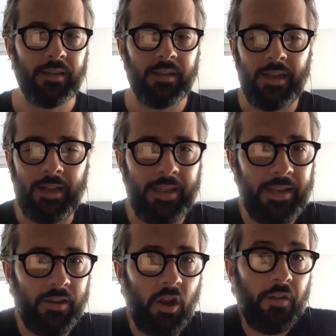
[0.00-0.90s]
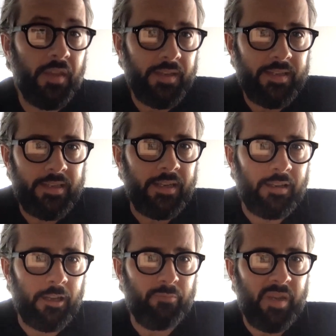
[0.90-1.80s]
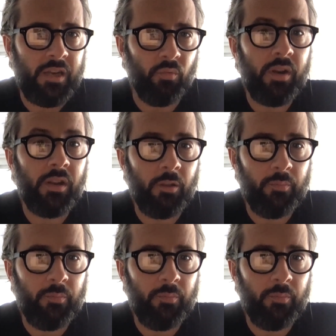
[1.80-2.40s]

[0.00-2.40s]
And authenticity, like being real